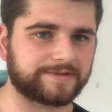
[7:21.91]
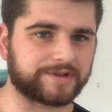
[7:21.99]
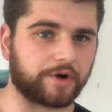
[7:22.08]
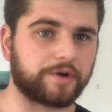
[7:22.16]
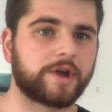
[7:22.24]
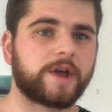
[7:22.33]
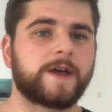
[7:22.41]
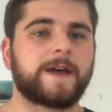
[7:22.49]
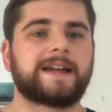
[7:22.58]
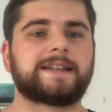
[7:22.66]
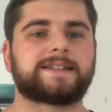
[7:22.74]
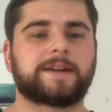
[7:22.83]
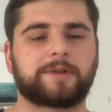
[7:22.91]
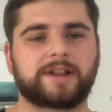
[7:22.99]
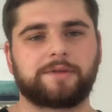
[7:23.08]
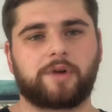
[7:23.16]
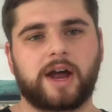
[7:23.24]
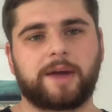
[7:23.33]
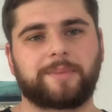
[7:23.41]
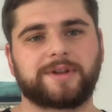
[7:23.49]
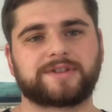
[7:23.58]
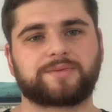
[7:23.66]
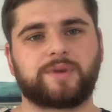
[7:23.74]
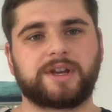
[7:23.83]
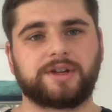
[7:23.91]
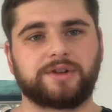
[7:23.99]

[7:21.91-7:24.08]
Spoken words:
So typically what happens when